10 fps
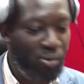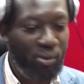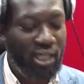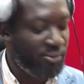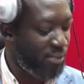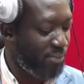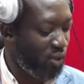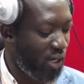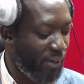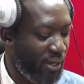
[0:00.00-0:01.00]
James, but you
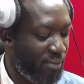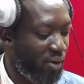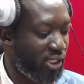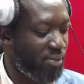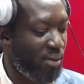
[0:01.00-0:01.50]
want to pay much more